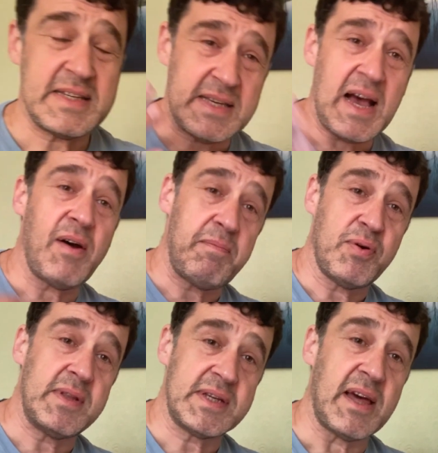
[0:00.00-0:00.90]
is how I'm
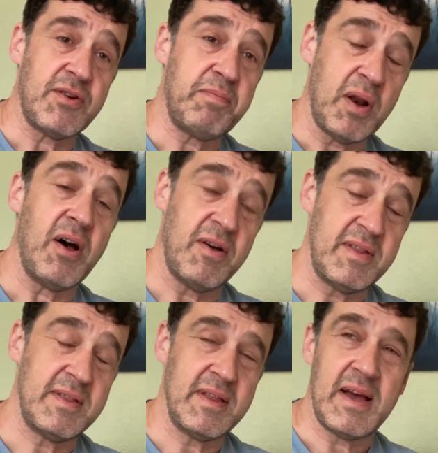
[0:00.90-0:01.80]
putting together a plot.
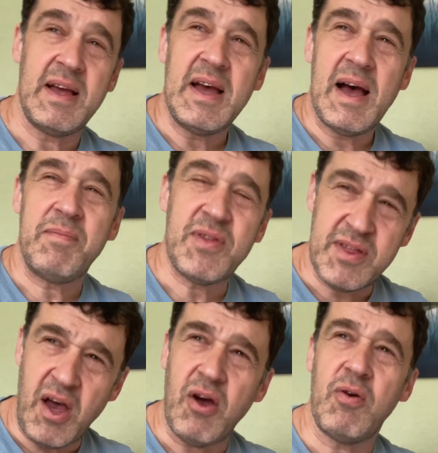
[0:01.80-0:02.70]
I'm
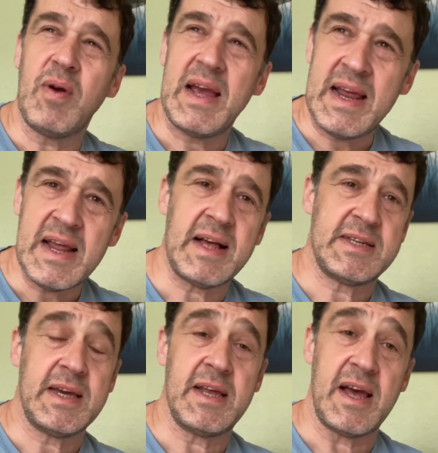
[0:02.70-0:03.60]
so
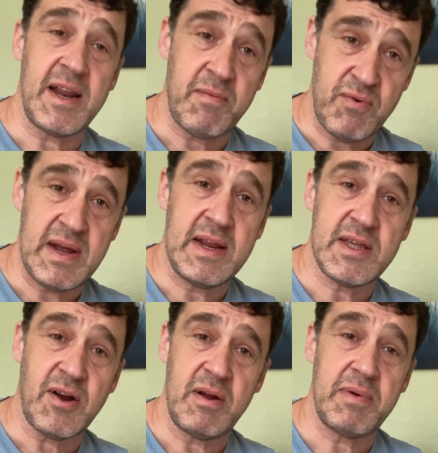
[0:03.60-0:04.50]
inarticulate, and I'm really
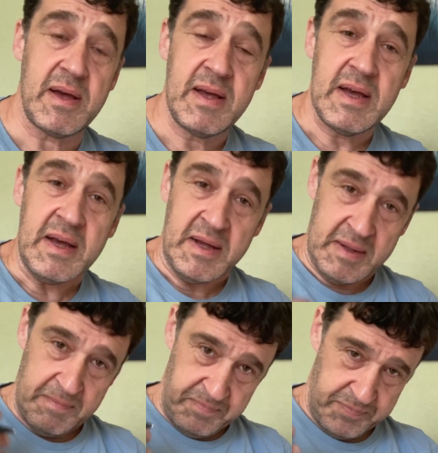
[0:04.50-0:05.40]
sorry, but
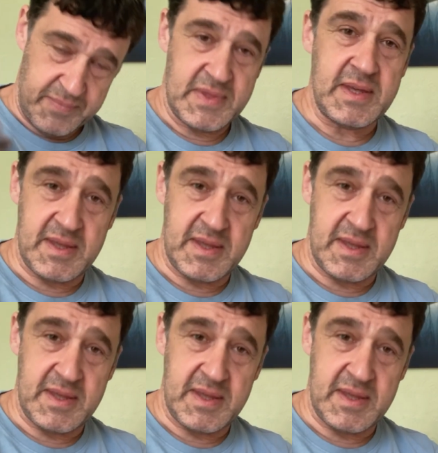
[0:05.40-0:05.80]
this